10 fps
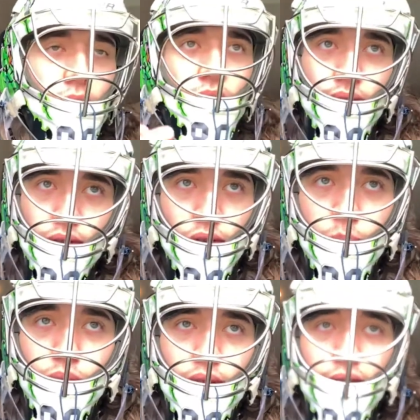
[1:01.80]
You can have a little
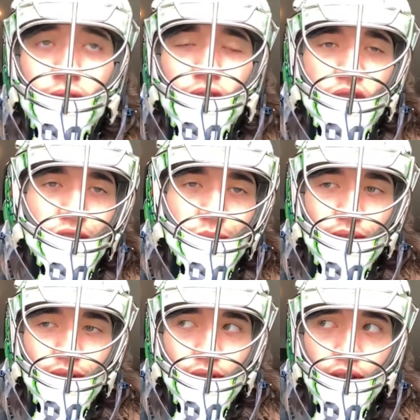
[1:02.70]
play, so
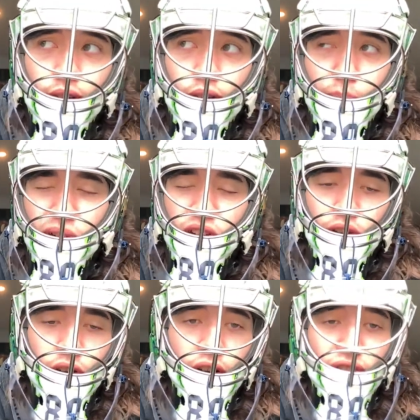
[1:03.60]
it's easier to get your helmet on
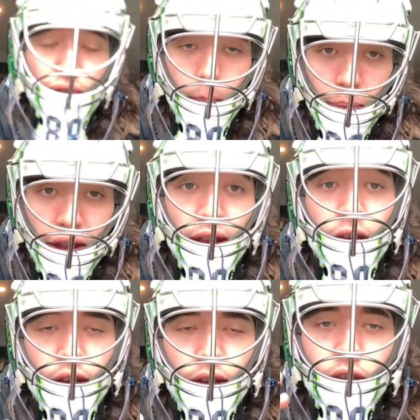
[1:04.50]
or off, but
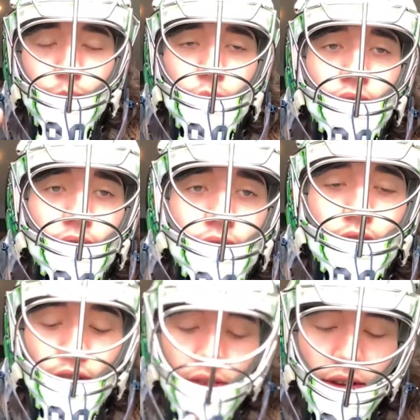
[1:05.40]
you want it
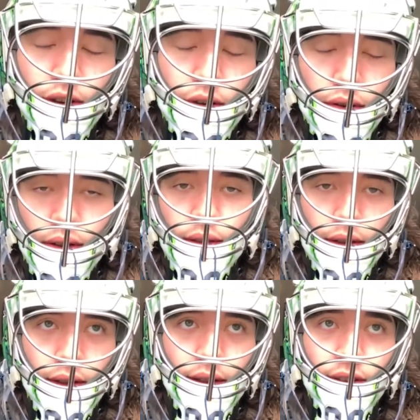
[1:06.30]
secured
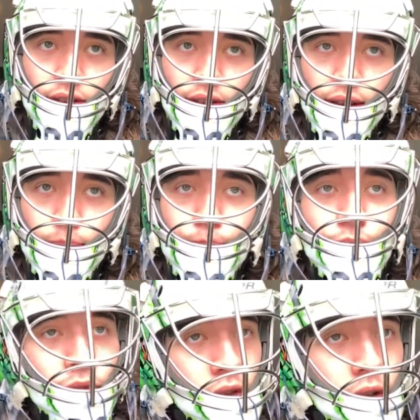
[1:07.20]
and nice and tight.
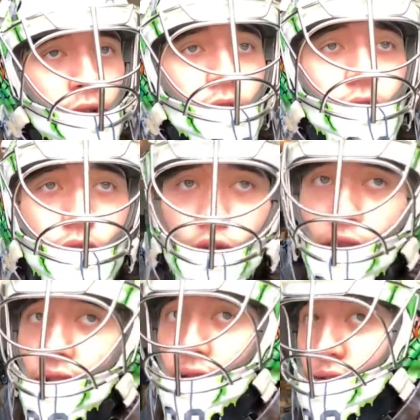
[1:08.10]
Another
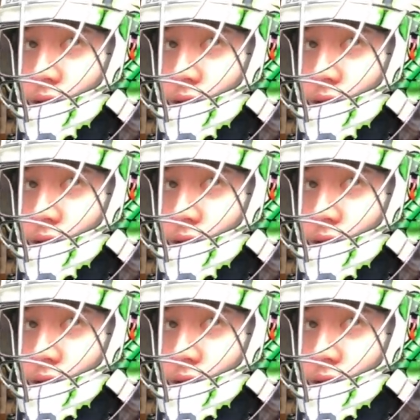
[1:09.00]
thing is,